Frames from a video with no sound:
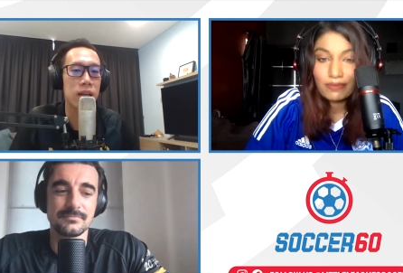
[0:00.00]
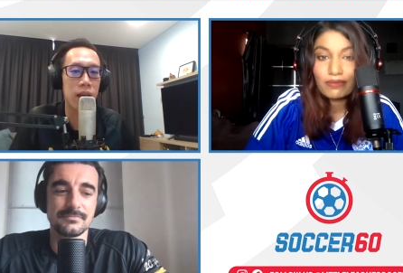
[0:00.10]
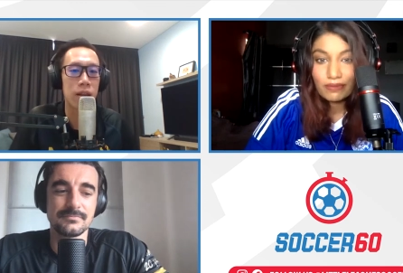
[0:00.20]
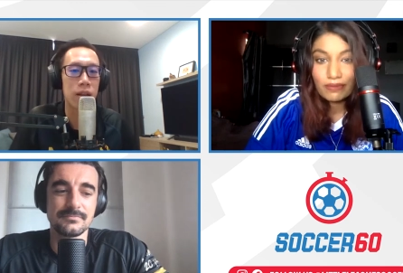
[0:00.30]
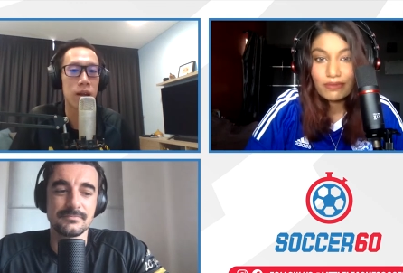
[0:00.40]

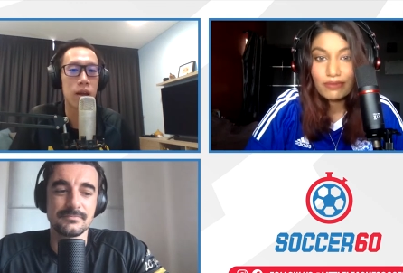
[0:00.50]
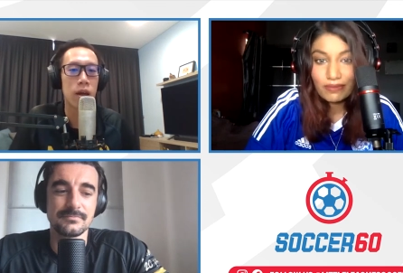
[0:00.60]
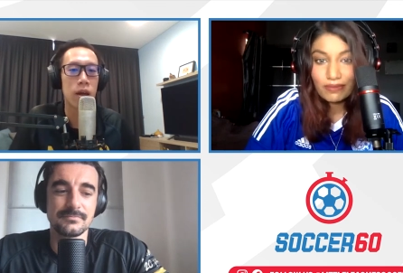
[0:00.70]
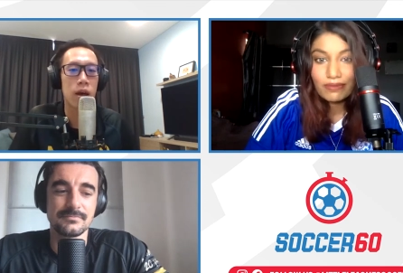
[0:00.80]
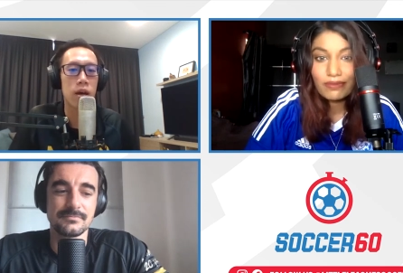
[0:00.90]
Speaker 1: play again.
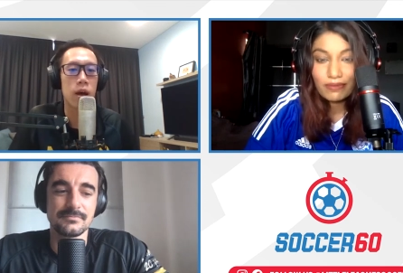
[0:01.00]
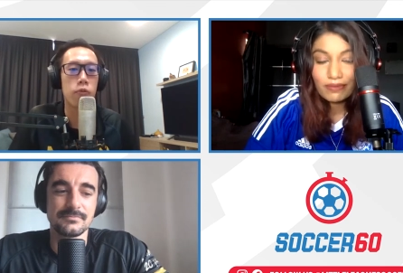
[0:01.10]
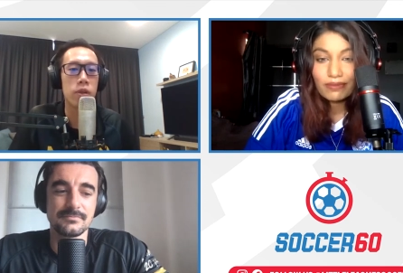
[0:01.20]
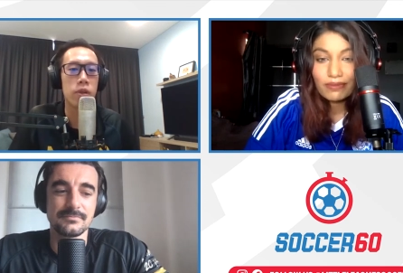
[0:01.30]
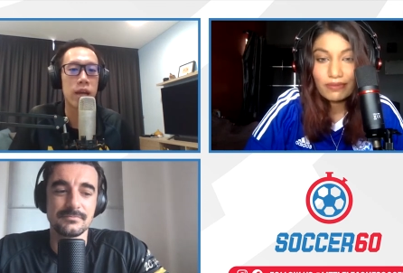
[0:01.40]

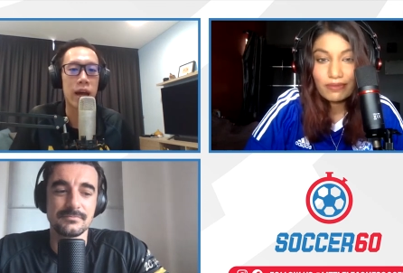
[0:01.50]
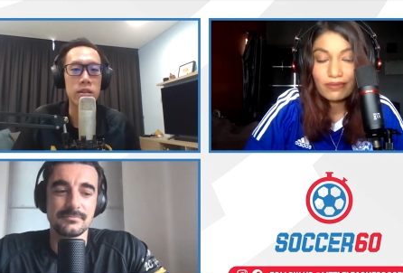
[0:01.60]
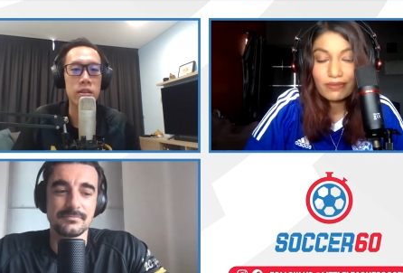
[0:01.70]
Hopefully that